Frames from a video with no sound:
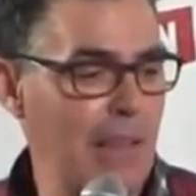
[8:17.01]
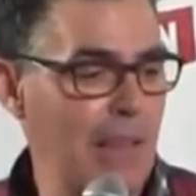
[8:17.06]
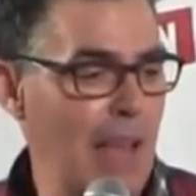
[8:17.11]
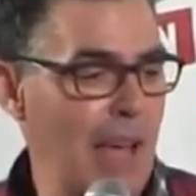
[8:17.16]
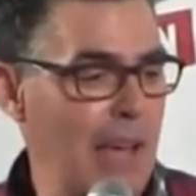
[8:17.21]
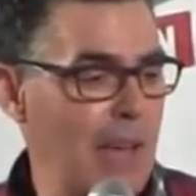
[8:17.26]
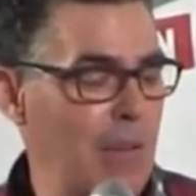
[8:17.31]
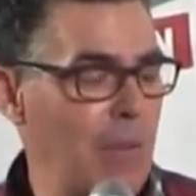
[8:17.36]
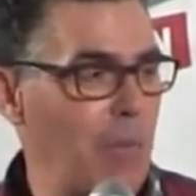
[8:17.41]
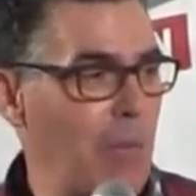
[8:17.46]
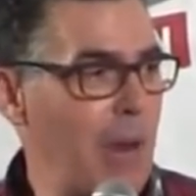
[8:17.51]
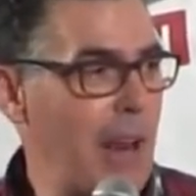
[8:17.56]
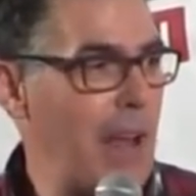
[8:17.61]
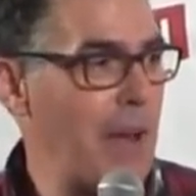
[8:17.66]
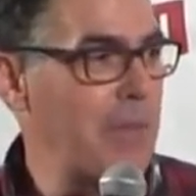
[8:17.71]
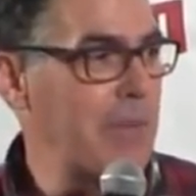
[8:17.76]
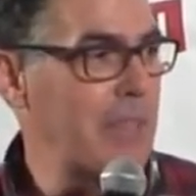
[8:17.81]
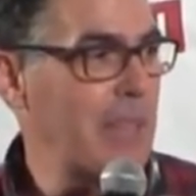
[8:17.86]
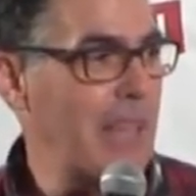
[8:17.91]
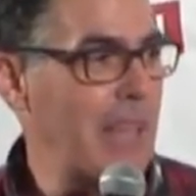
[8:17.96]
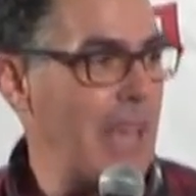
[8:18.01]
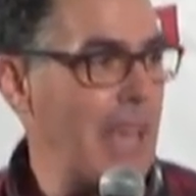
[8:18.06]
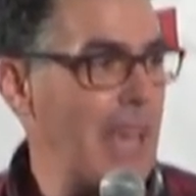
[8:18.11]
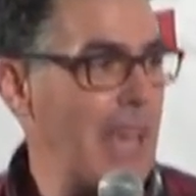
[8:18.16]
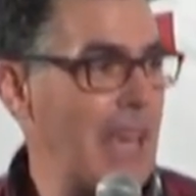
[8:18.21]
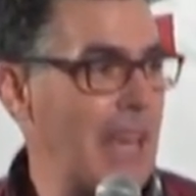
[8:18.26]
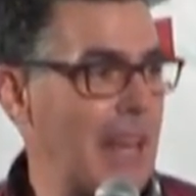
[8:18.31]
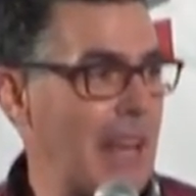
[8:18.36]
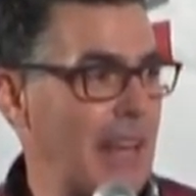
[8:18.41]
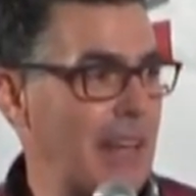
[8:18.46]
Like when I was a
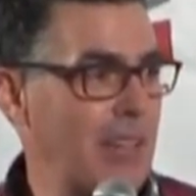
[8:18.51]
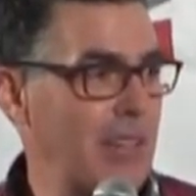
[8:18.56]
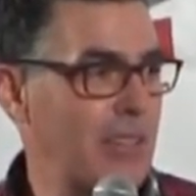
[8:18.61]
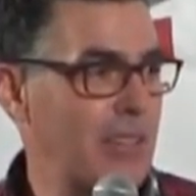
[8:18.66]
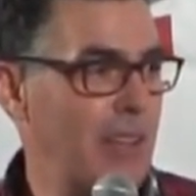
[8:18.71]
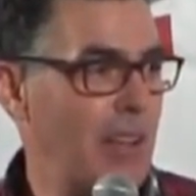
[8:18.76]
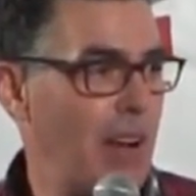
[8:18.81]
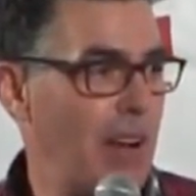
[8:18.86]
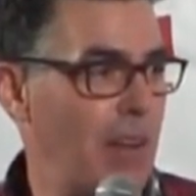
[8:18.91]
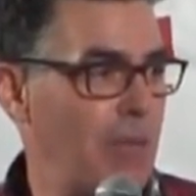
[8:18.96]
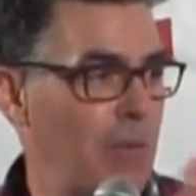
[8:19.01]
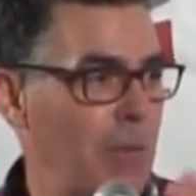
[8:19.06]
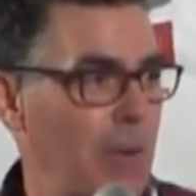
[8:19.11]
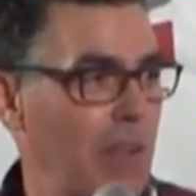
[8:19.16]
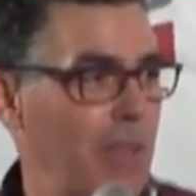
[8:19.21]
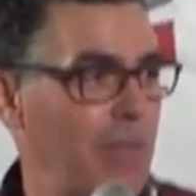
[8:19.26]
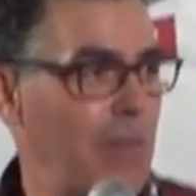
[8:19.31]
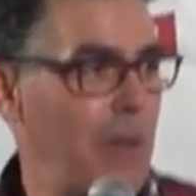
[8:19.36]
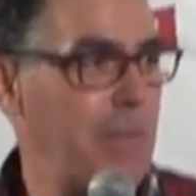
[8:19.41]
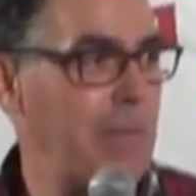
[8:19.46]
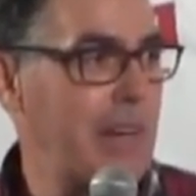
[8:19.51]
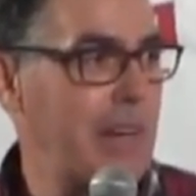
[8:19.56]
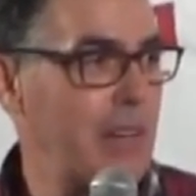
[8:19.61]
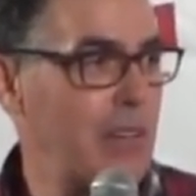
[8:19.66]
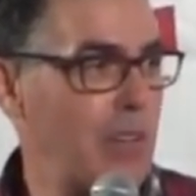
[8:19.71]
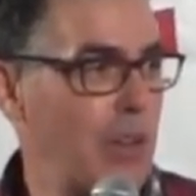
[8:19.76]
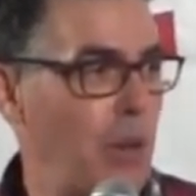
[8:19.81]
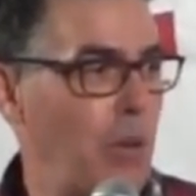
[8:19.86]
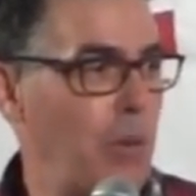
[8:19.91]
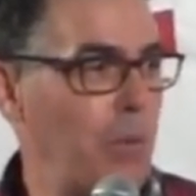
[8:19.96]
kid, I just thought, well, if I'm an
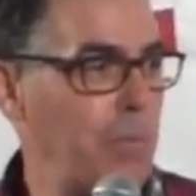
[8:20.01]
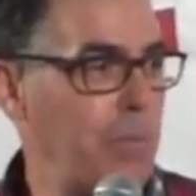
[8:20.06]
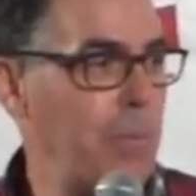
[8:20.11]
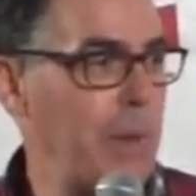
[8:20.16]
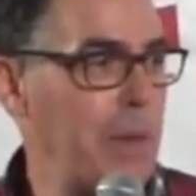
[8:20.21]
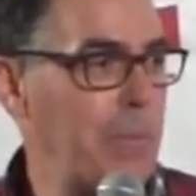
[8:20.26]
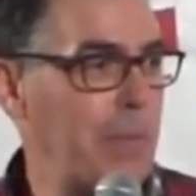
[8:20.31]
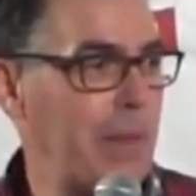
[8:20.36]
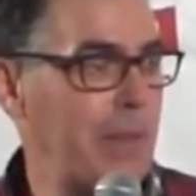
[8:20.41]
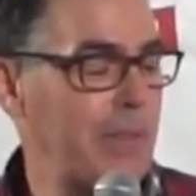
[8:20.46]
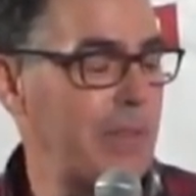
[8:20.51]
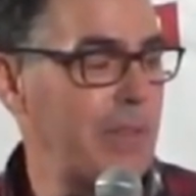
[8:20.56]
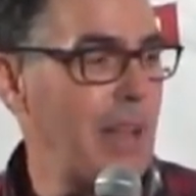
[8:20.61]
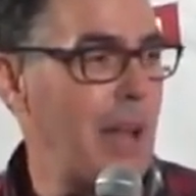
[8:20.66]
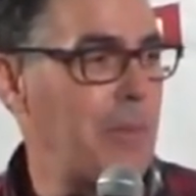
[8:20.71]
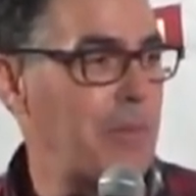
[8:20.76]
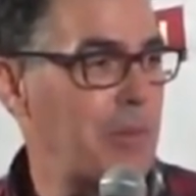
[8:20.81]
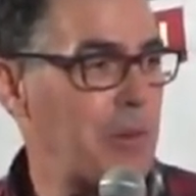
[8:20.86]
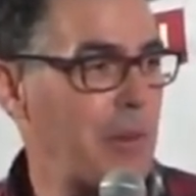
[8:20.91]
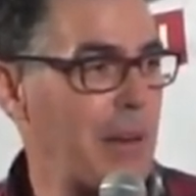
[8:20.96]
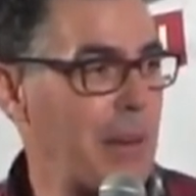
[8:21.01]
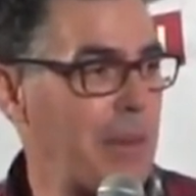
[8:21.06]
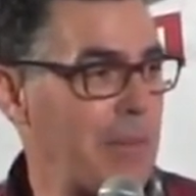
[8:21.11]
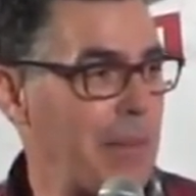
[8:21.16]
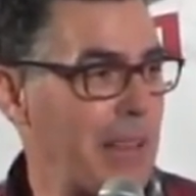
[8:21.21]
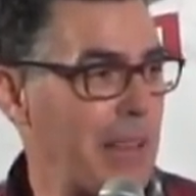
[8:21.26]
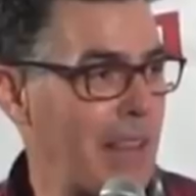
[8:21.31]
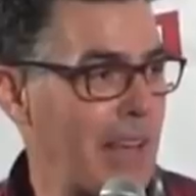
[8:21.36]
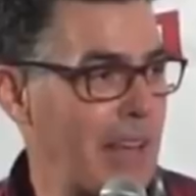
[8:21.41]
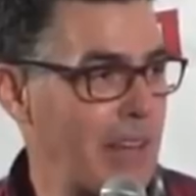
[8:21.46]
adult, people will stop treating
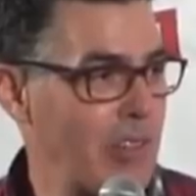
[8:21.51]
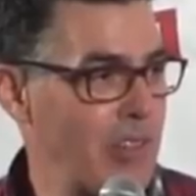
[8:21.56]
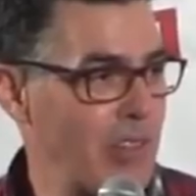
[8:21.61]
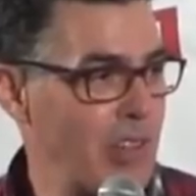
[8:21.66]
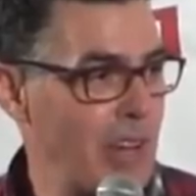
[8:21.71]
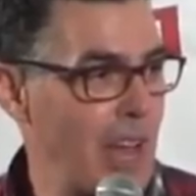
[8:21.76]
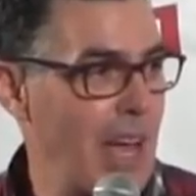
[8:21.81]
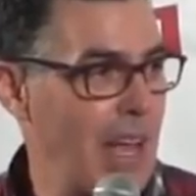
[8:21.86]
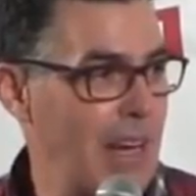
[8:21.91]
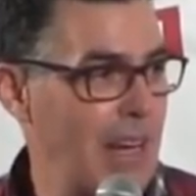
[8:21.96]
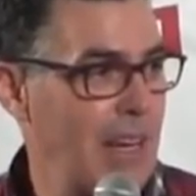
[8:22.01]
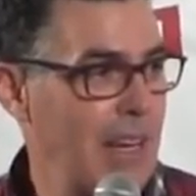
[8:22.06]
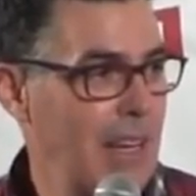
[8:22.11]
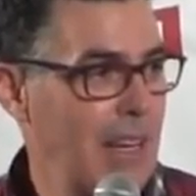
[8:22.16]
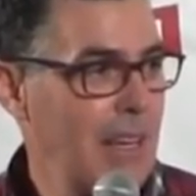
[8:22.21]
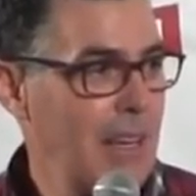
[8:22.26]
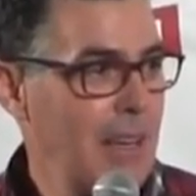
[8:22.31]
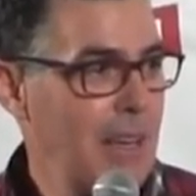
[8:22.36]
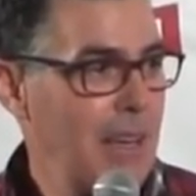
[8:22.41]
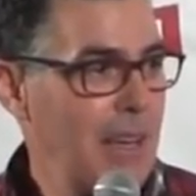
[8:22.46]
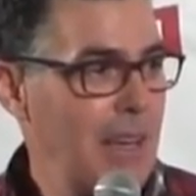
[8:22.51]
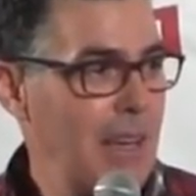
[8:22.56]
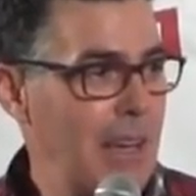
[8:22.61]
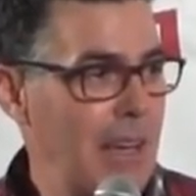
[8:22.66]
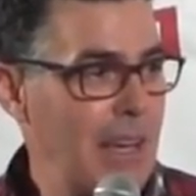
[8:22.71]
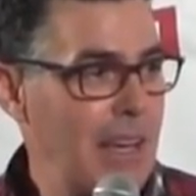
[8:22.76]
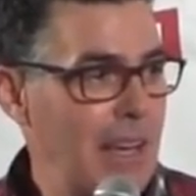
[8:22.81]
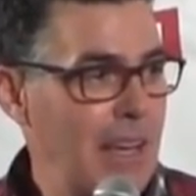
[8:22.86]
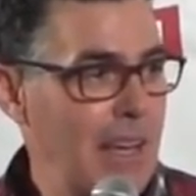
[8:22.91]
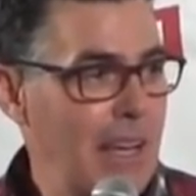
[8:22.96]
me like shit.
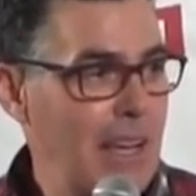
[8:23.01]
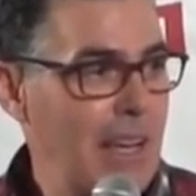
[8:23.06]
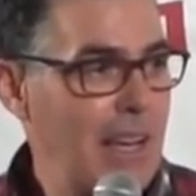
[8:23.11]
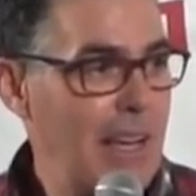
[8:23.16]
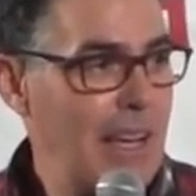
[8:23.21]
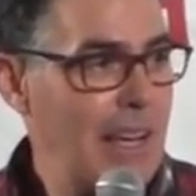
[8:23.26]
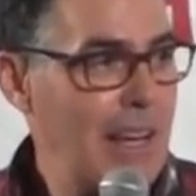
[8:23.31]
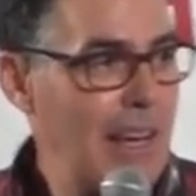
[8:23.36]
Mm-hmm.